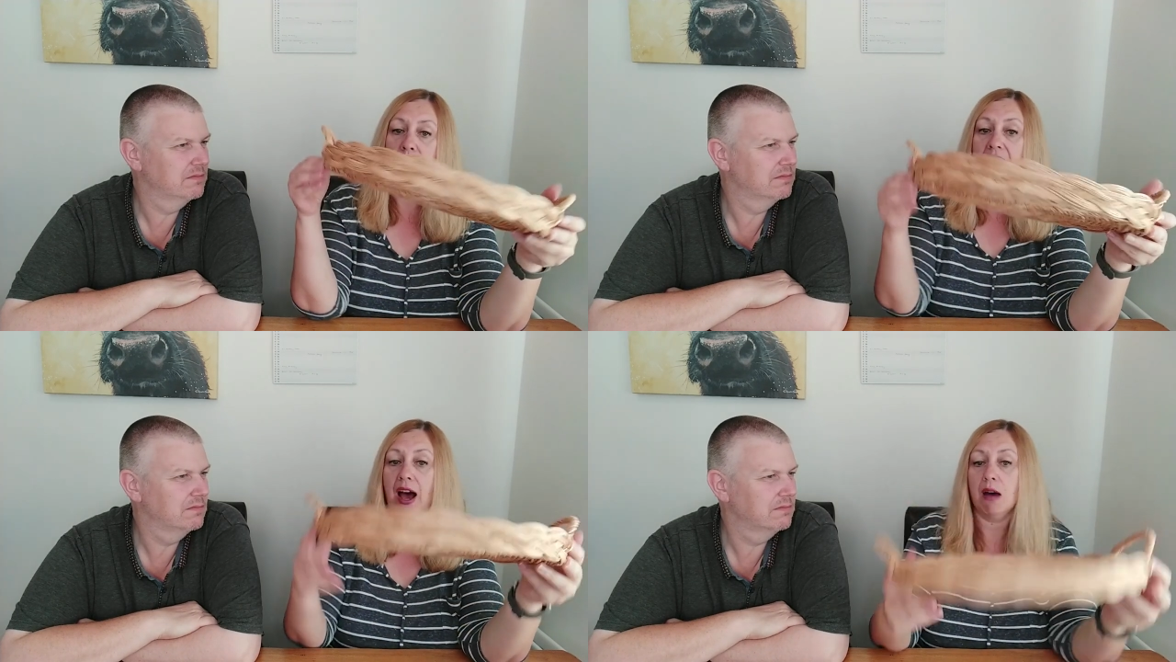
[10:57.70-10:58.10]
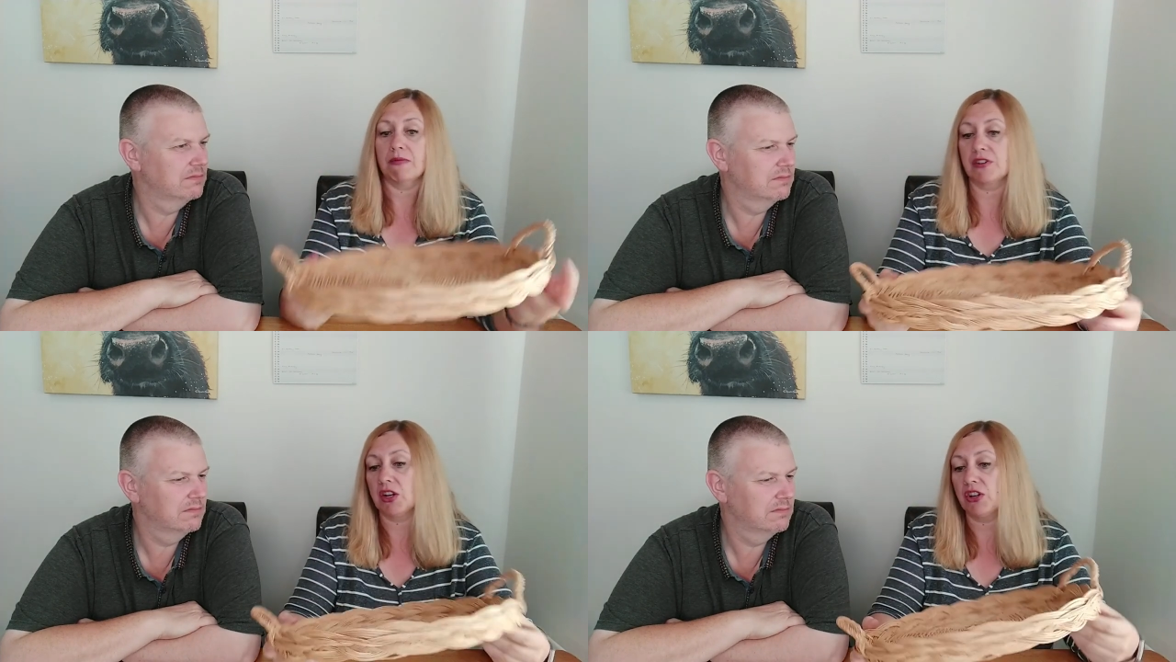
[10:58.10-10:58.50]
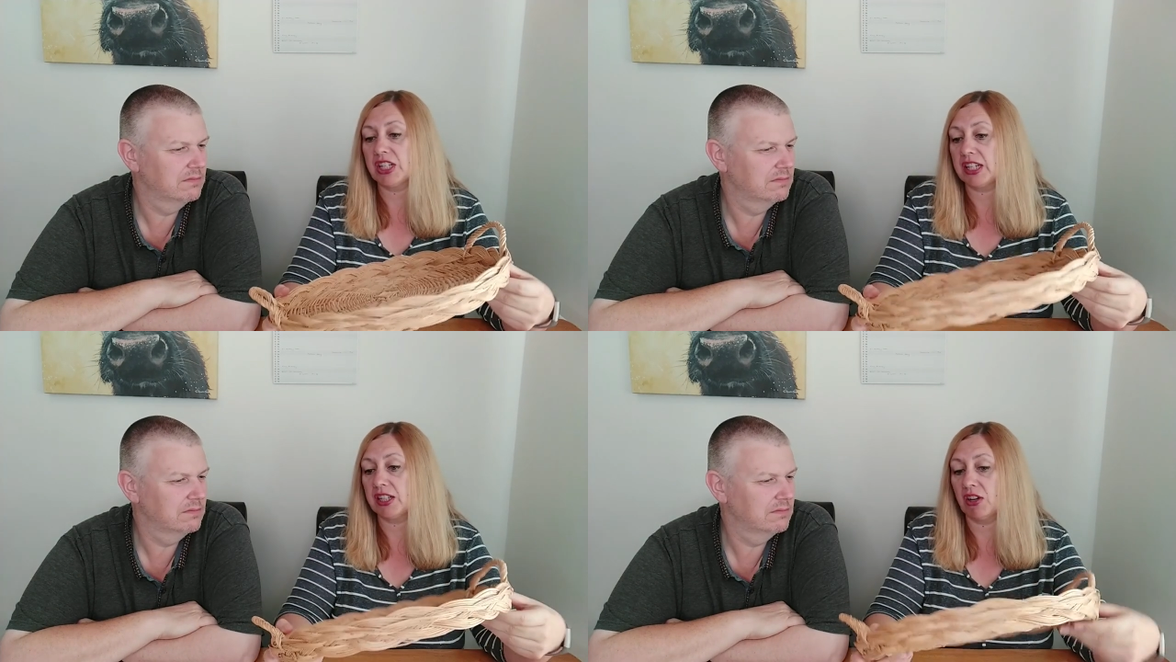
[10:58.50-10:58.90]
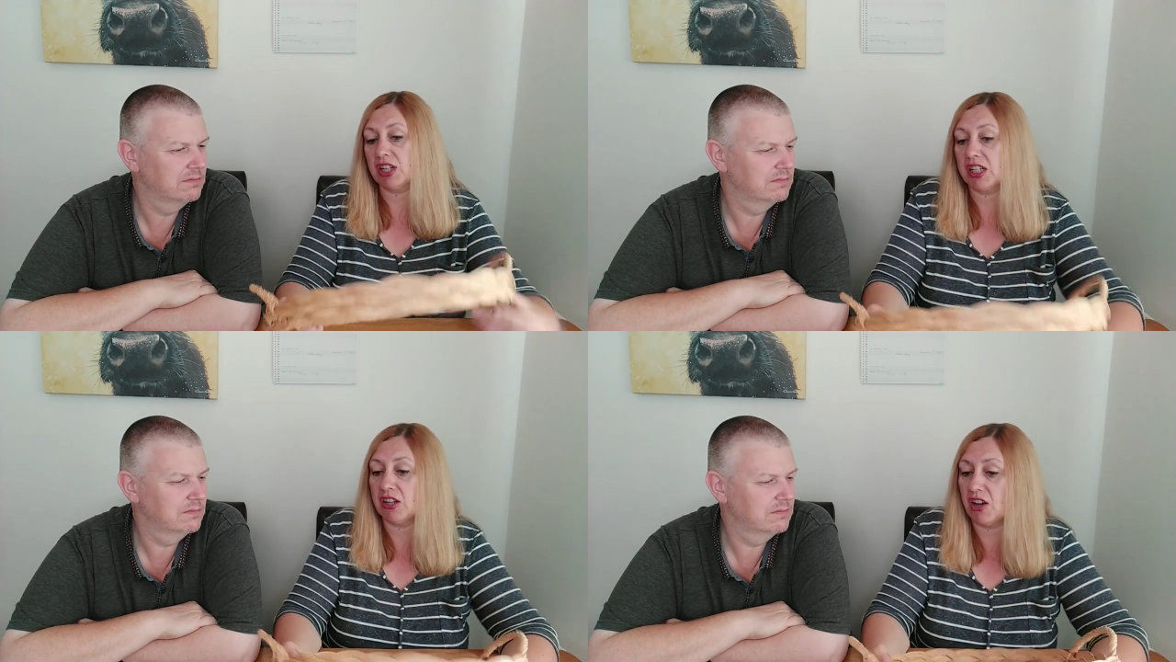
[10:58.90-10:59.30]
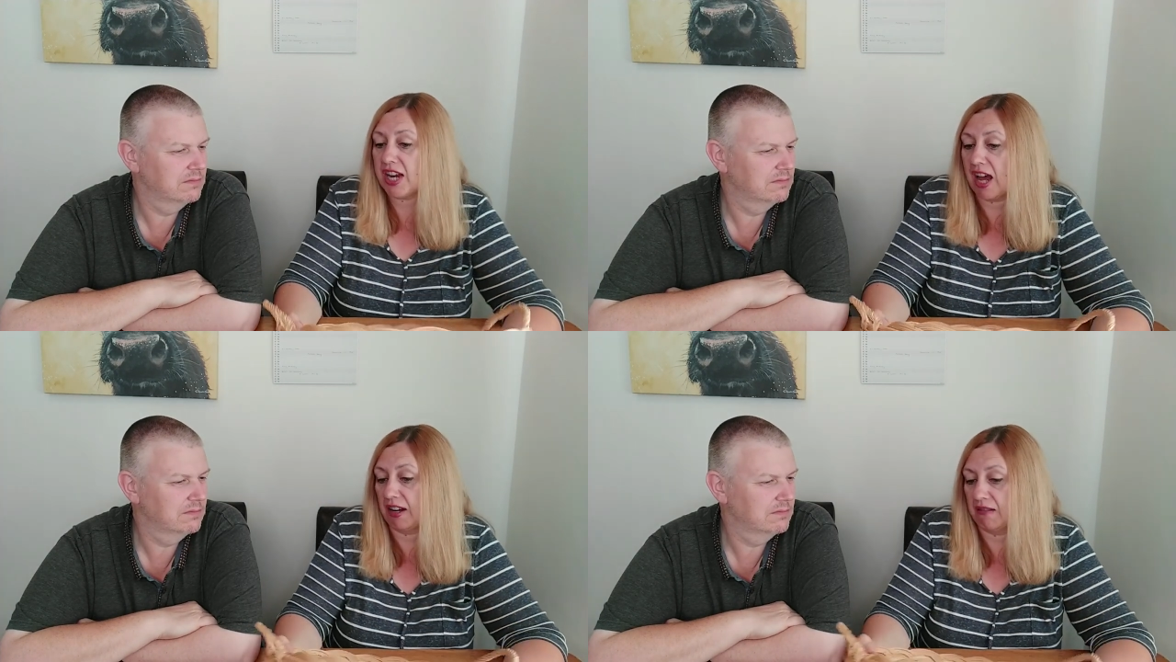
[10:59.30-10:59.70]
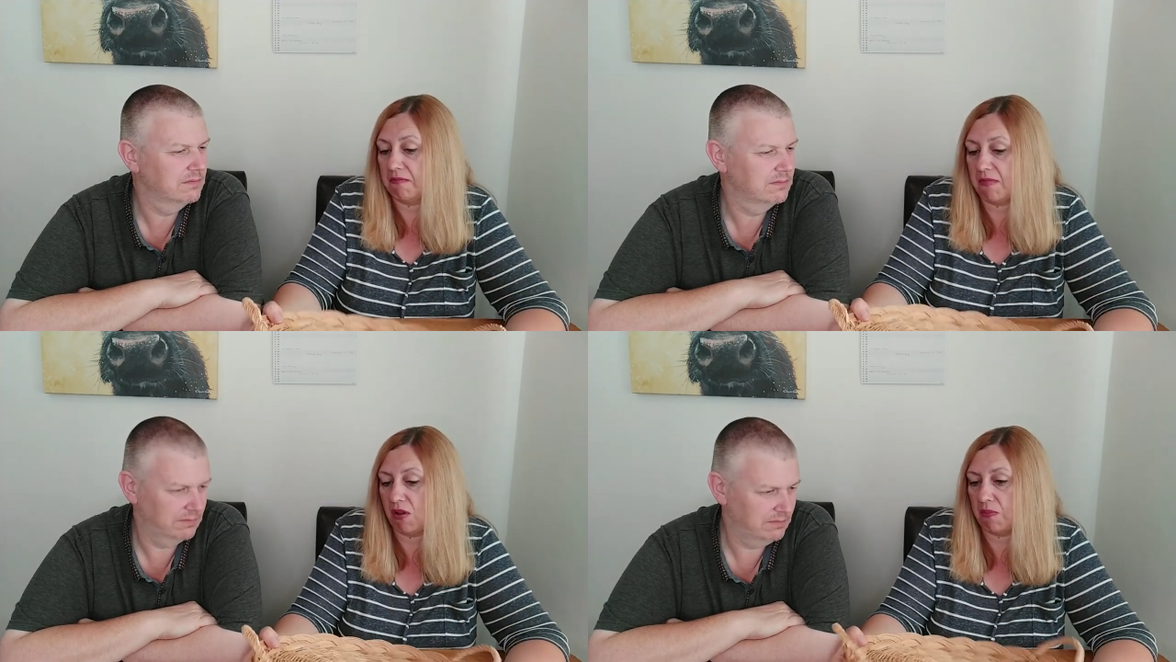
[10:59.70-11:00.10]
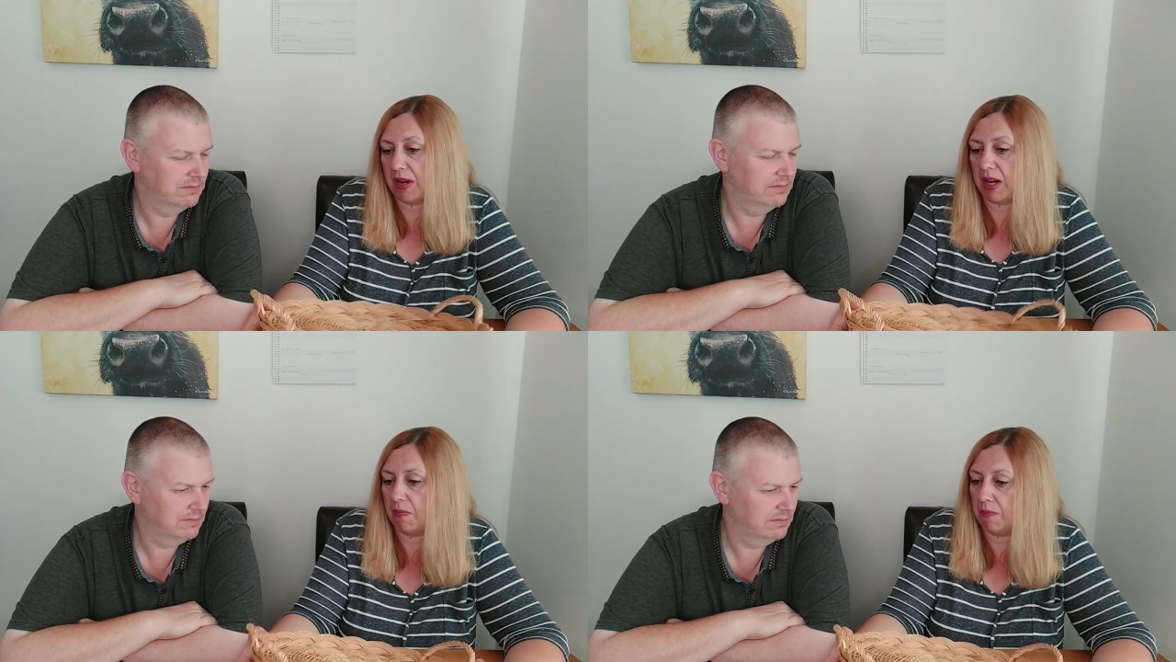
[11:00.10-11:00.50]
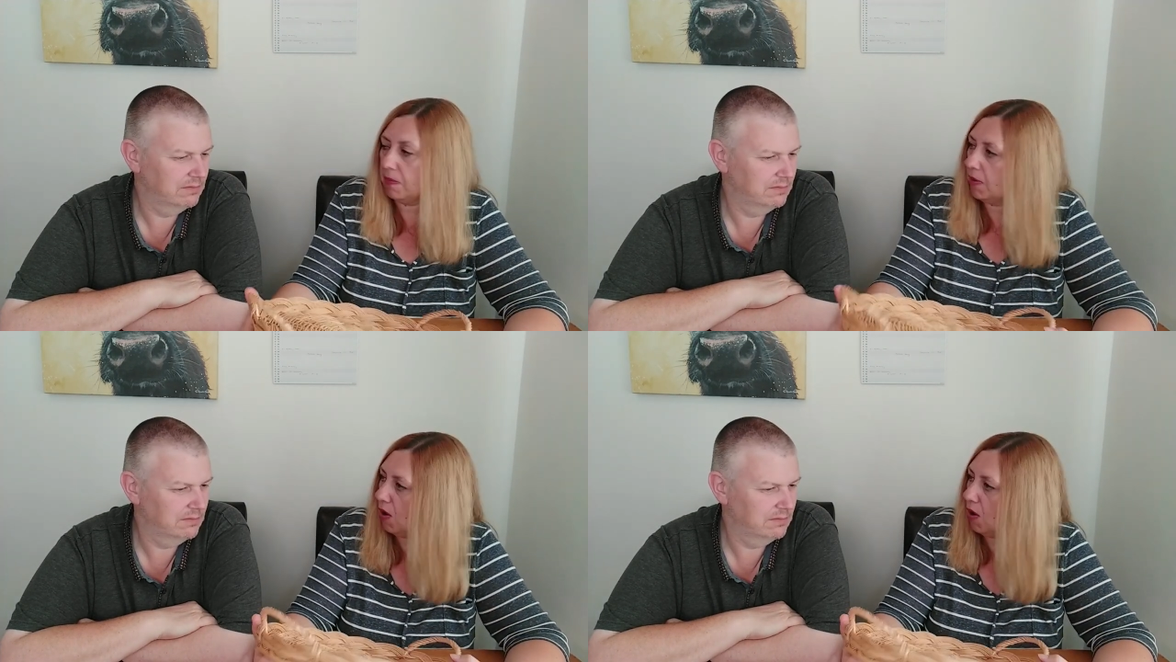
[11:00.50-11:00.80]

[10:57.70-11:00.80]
Speaker 1: to put that up for 19.99, hun. Might be